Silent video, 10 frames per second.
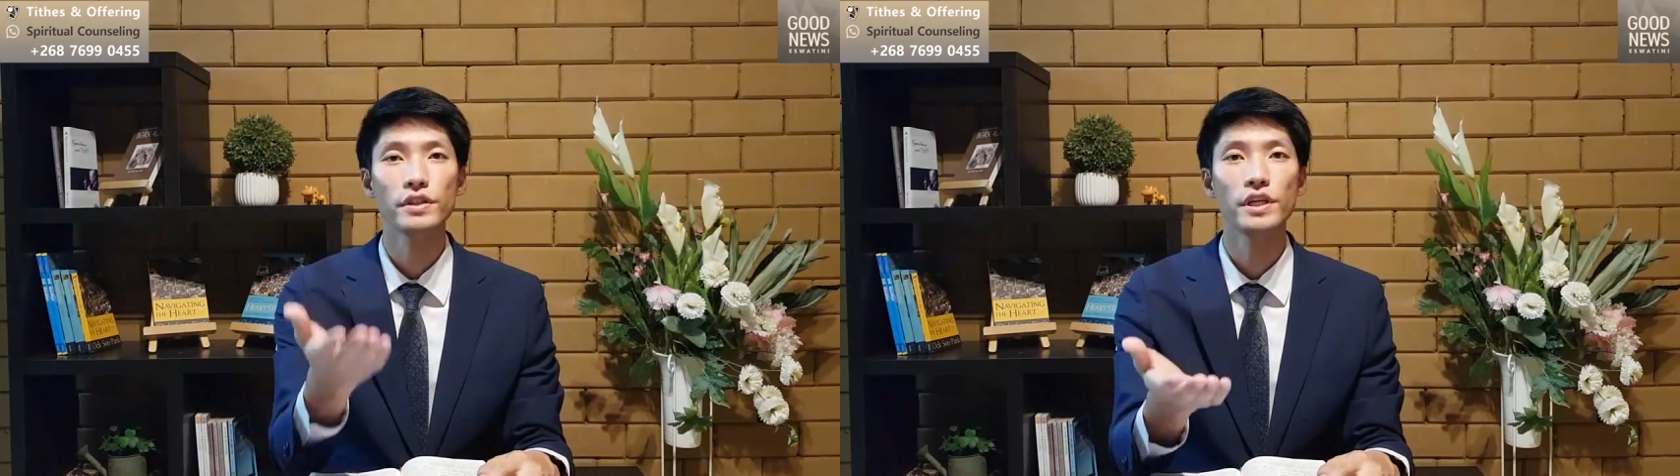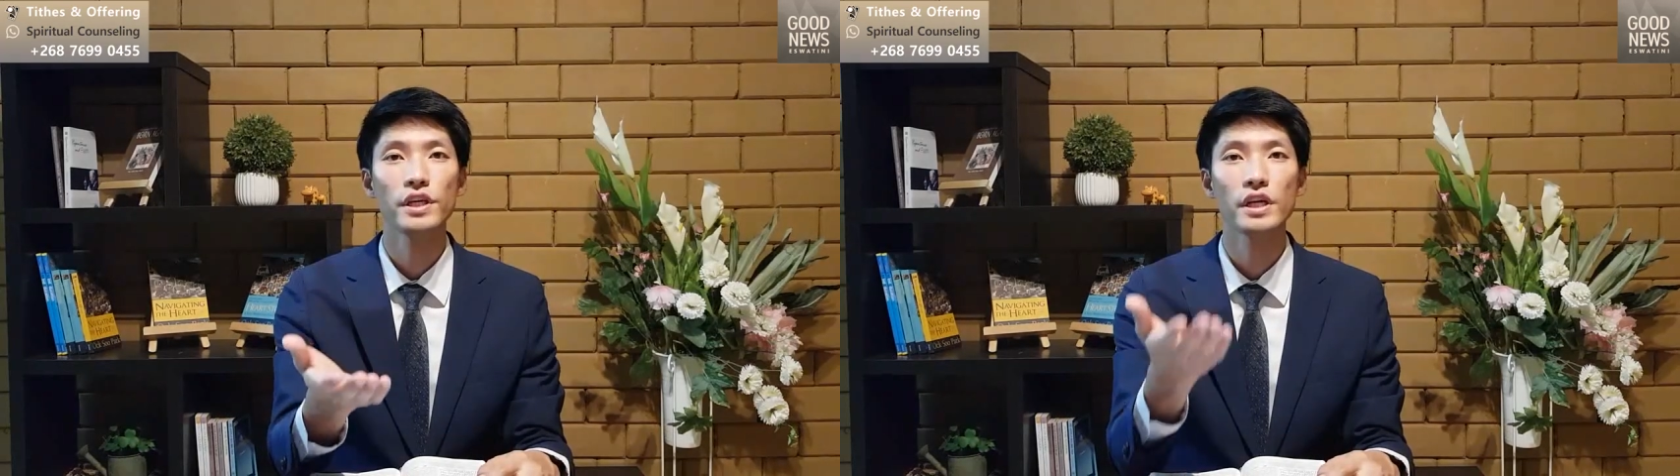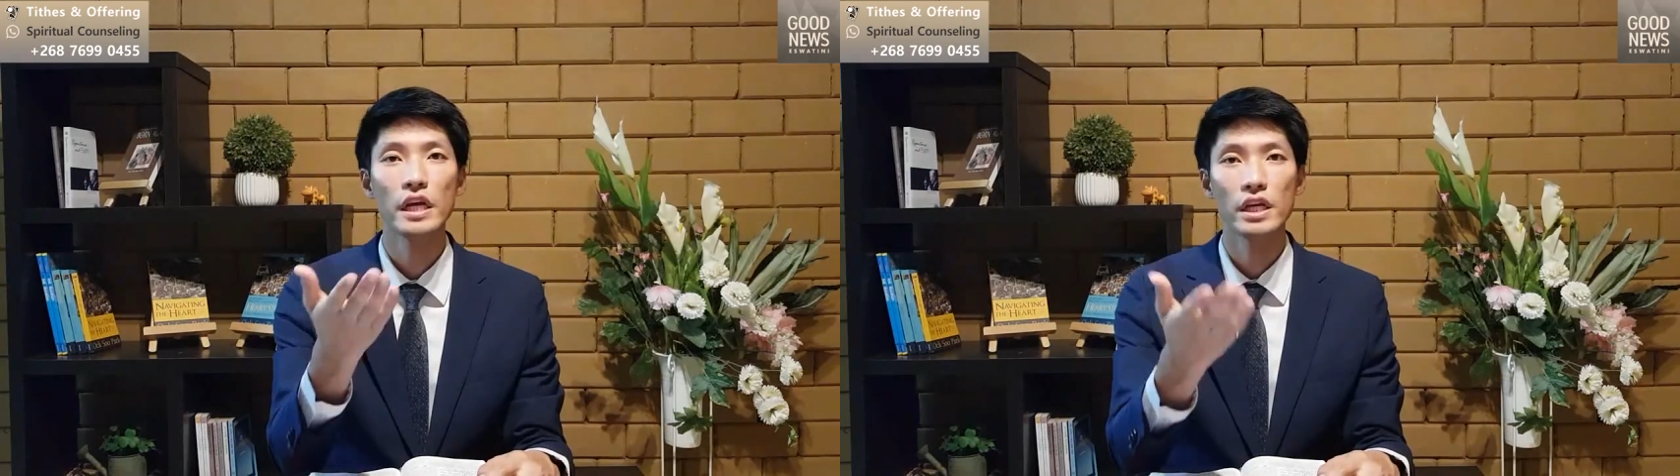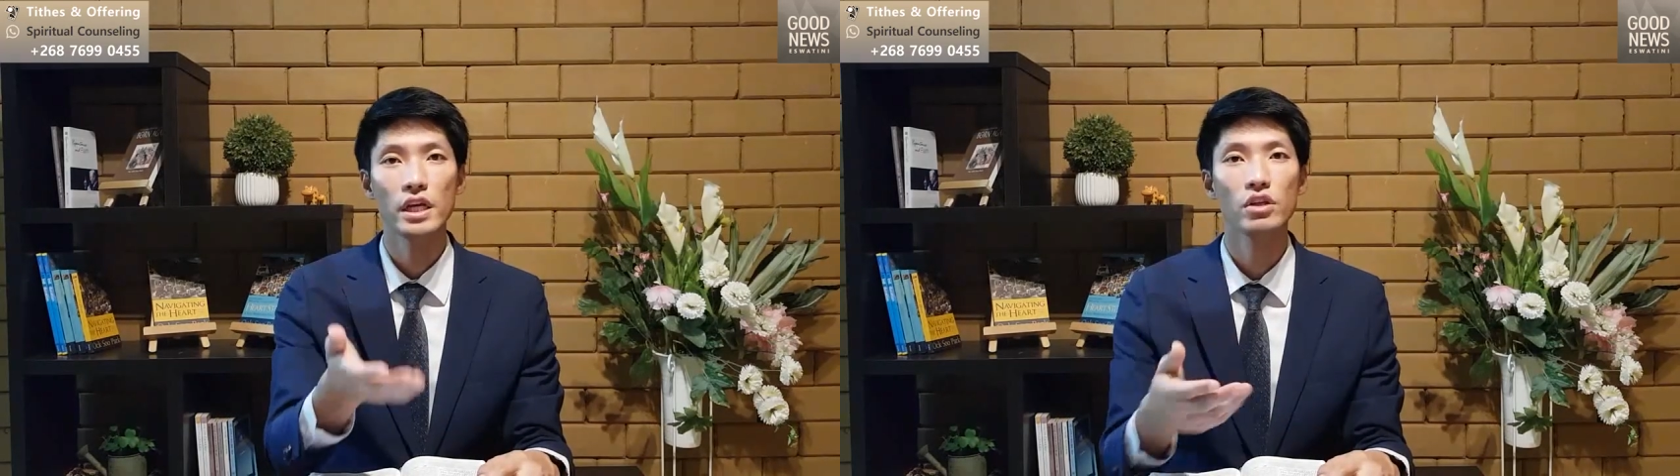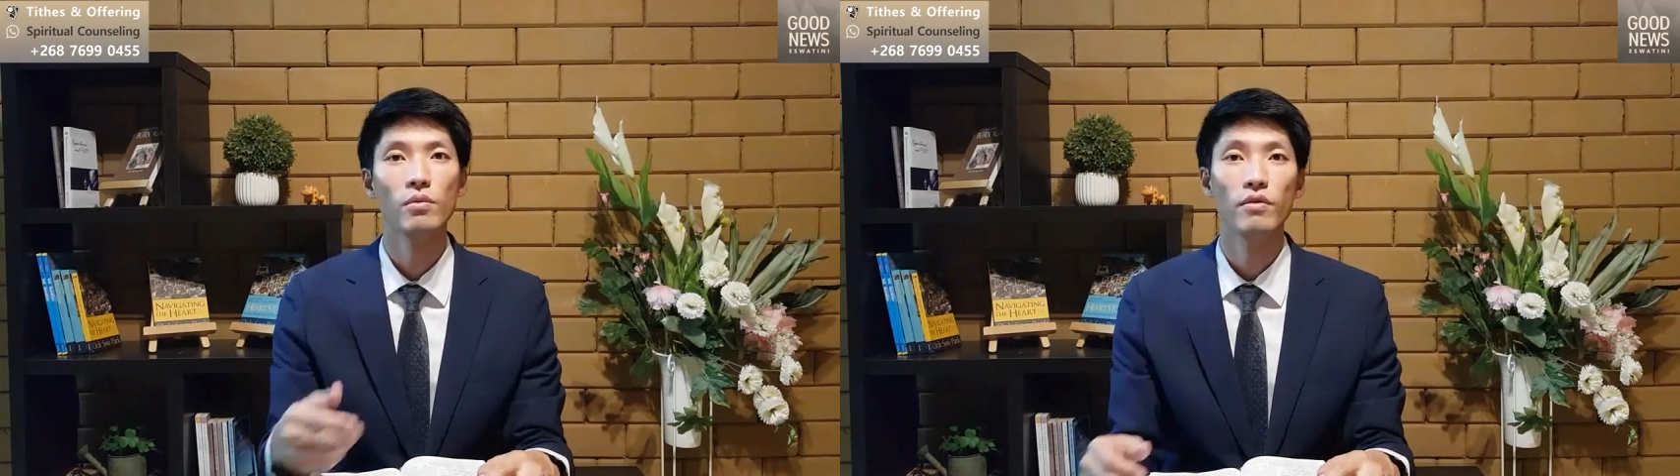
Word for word: seek kingdom